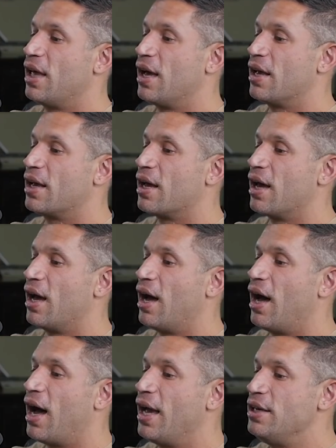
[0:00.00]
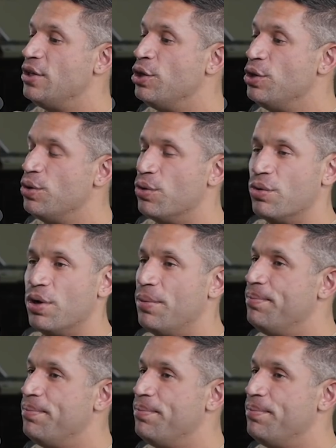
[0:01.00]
like I knew